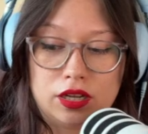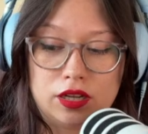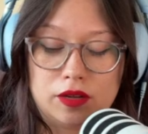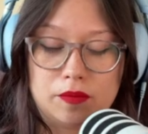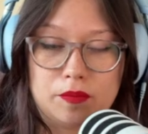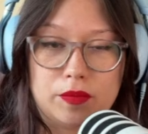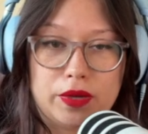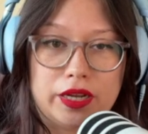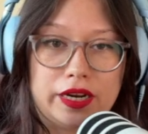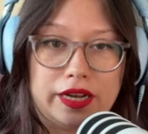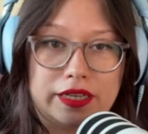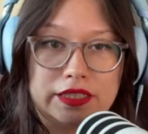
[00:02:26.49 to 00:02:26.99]

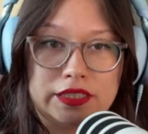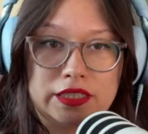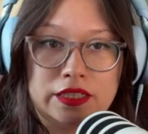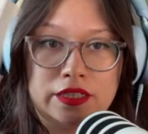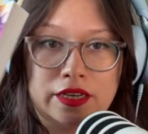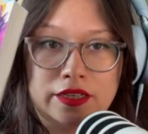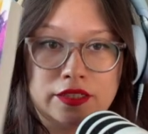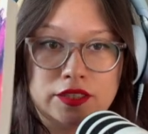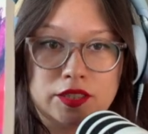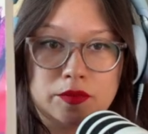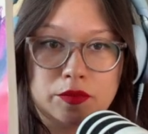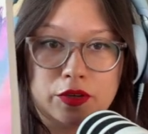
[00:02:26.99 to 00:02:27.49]
But I didn't
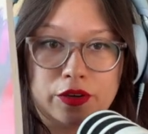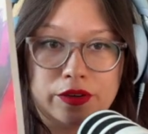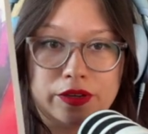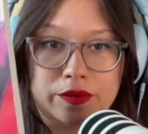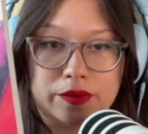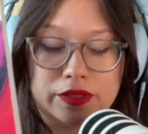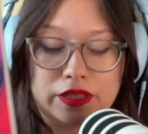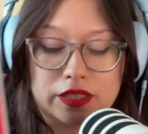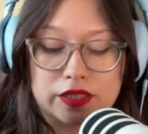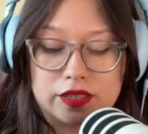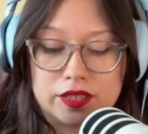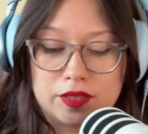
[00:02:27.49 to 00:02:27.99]
end up going
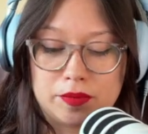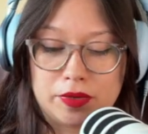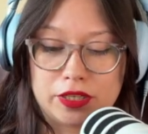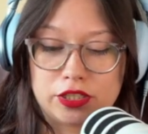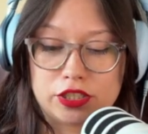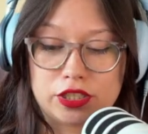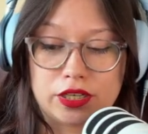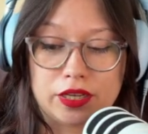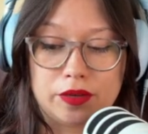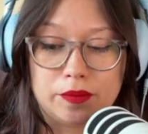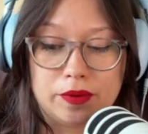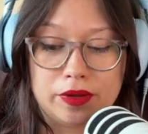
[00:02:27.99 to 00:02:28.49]
with this
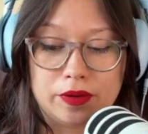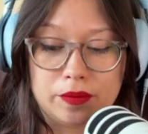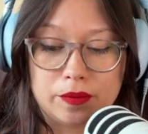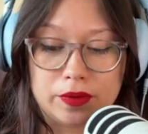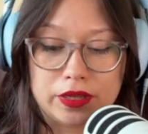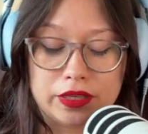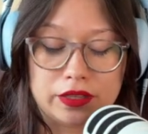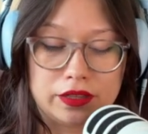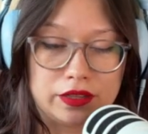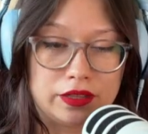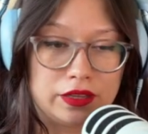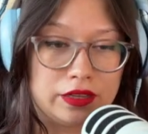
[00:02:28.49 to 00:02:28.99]
dimension. I went
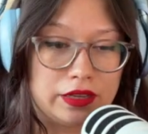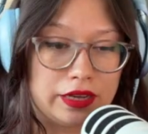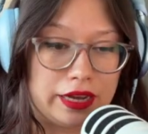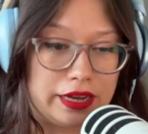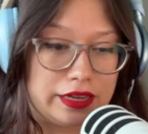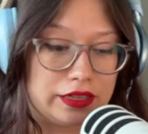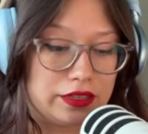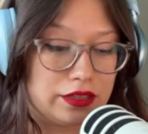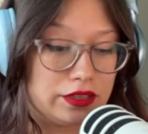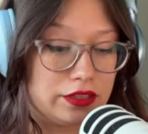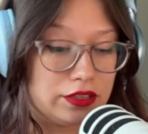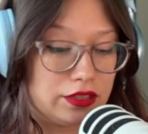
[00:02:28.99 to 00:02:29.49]
with
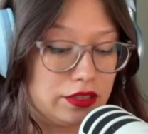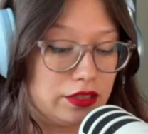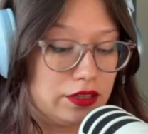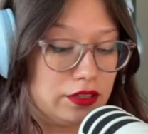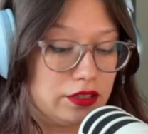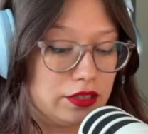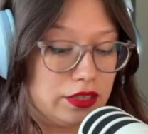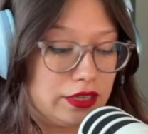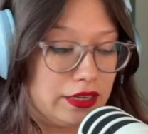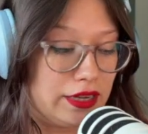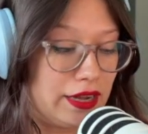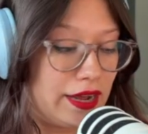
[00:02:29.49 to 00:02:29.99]

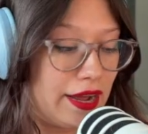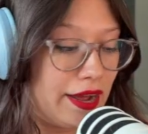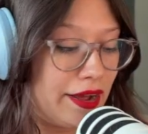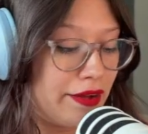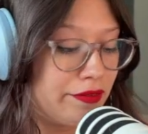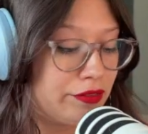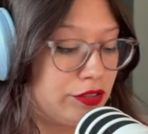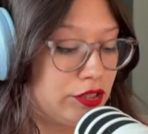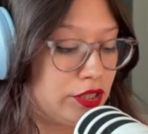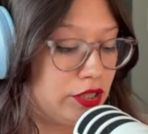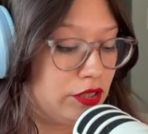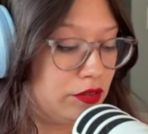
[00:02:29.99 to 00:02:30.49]
literally a half
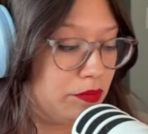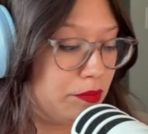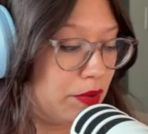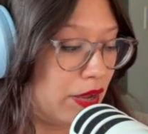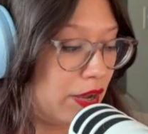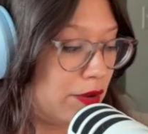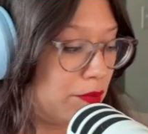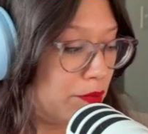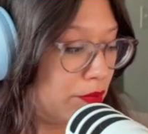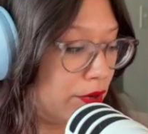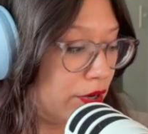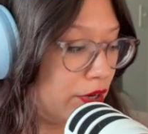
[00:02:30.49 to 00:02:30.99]
sheet of
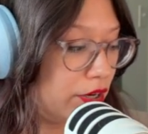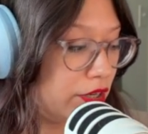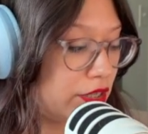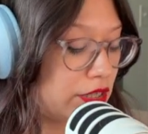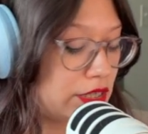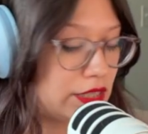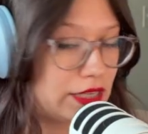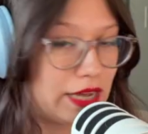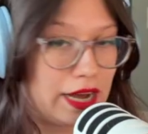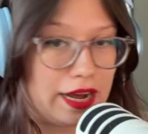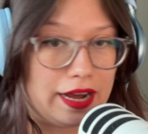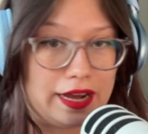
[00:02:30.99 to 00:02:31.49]
paper
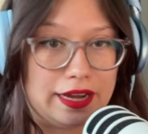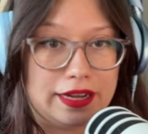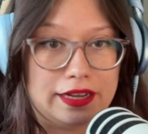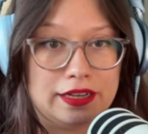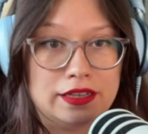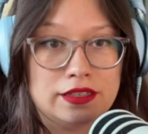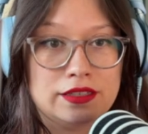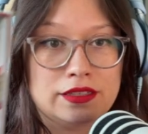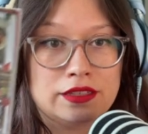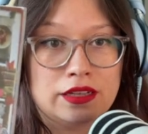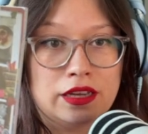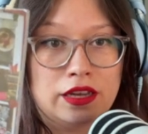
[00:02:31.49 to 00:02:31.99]

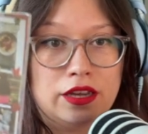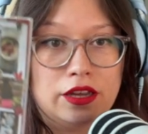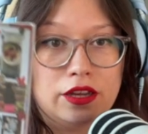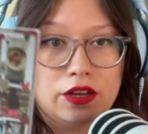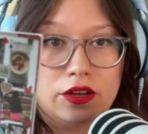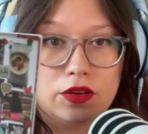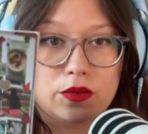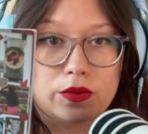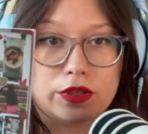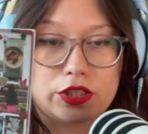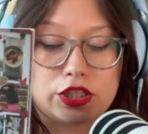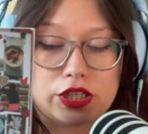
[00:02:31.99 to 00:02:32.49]
size,
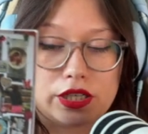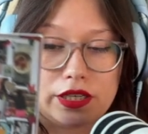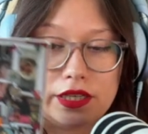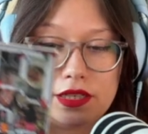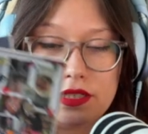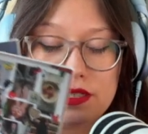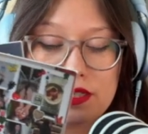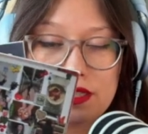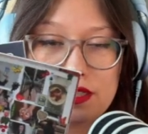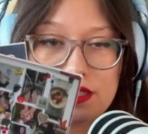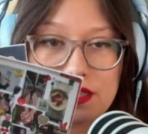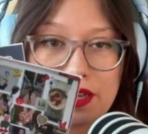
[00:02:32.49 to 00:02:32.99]
which
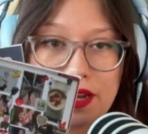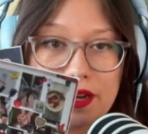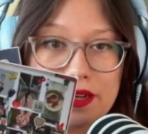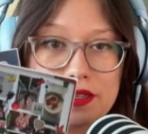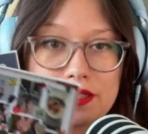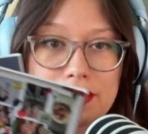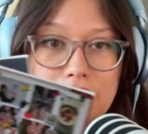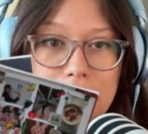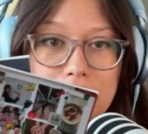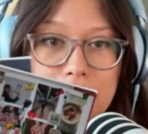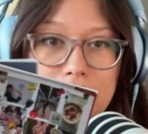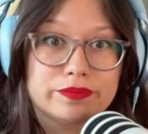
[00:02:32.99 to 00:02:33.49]
is the size
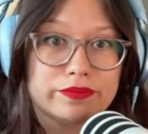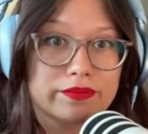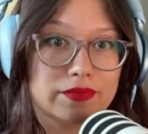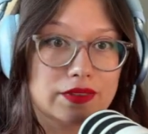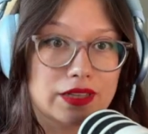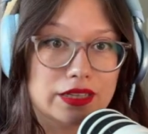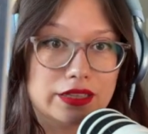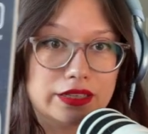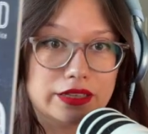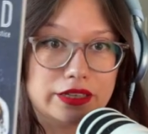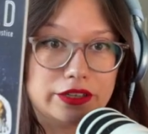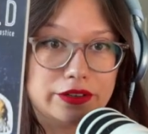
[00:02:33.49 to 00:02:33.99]
of the
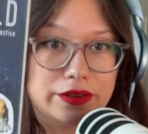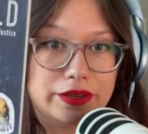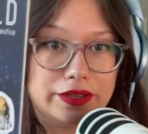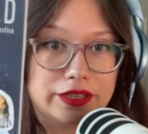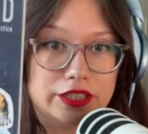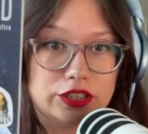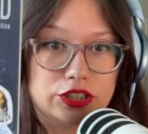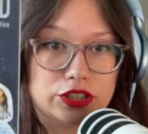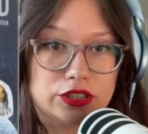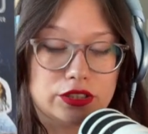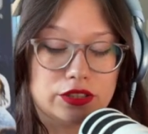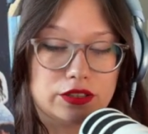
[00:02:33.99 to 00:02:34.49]
literary
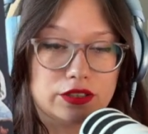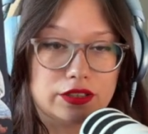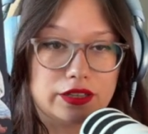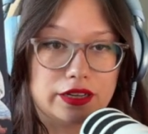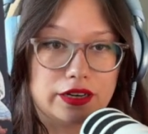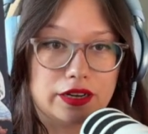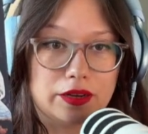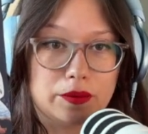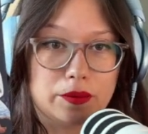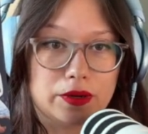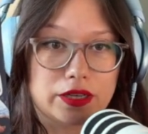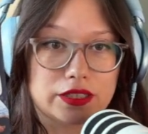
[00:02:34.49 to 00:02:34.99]
journal that
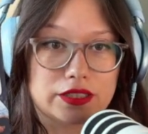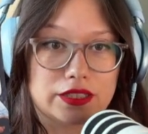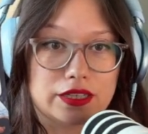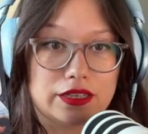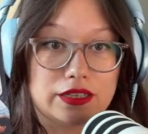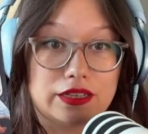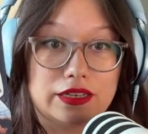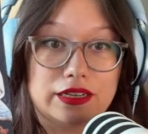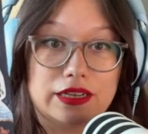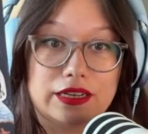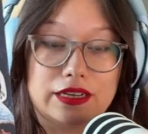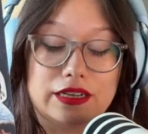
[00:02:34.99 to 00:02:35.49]
I worked
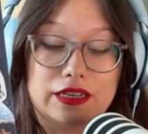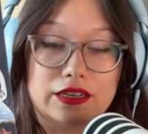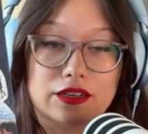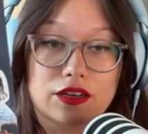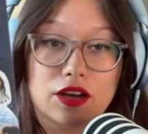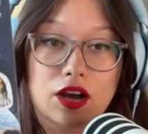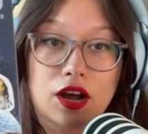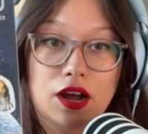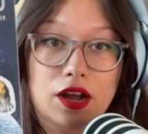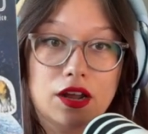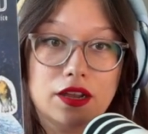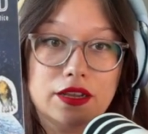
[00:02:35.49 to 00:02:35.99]
on in
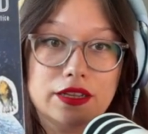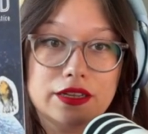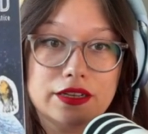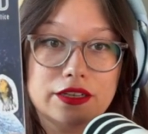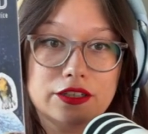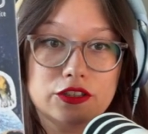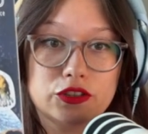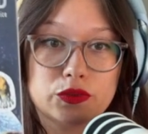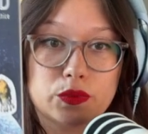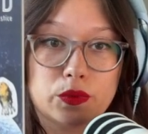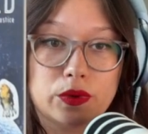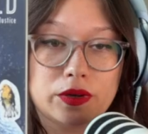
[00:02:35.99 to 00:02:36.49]

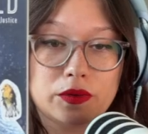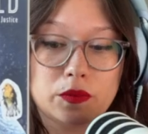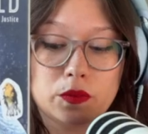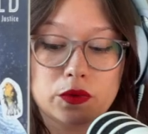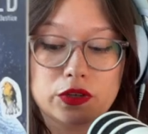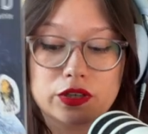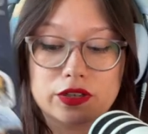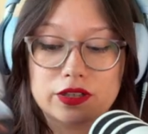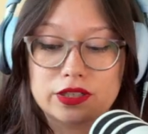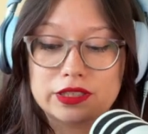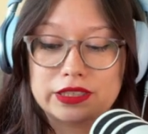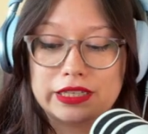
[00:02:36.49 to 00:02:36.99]
college, One
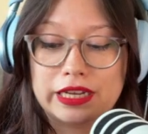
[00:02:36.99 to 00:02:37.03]
World.